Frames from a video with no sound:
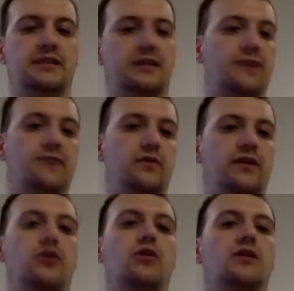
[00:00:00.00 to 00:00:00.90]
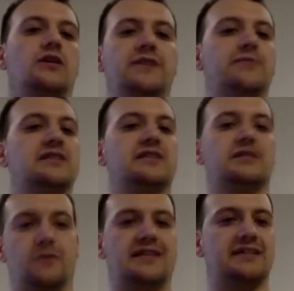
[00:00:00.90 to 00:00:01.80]
Therefore, they're not going to be in a position
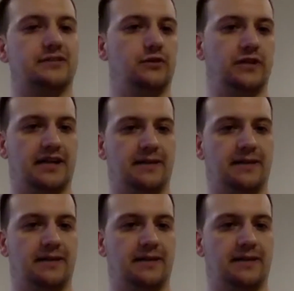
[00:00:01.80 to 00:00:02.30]
to actually do that.